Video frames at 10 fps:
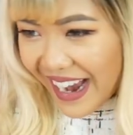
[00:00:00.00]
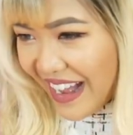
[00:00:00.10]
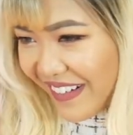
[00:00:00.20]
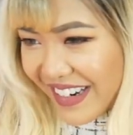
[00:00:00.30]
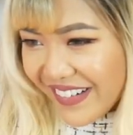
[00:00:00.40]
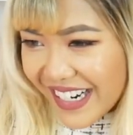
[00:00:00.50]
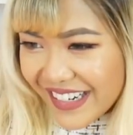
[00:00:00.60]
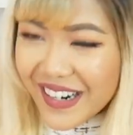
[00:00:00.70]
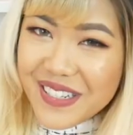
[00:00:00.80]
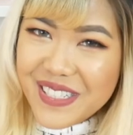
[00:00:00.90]
I want to wear
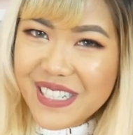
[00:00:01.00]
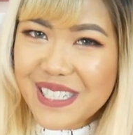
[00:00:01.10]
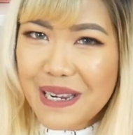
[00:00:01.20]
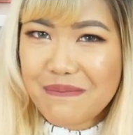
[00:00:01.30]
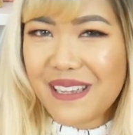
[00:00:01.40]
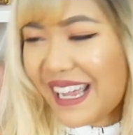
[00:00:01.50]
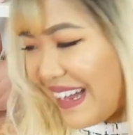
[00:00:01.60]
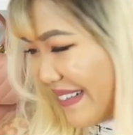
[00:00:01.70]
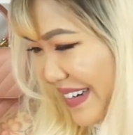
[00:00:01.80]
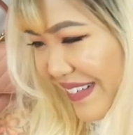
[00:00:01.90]
it grocery shopping.
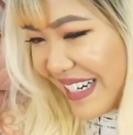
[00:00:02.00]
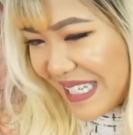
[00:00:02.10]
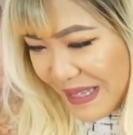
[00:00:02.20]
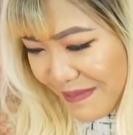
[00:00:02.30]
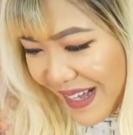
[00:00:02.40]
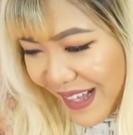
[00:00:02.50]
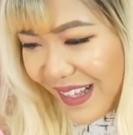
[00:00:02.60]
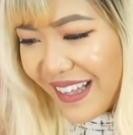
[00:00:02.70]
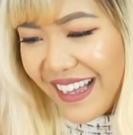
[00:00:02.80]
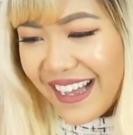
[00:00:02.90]
I want to wear it to the mall.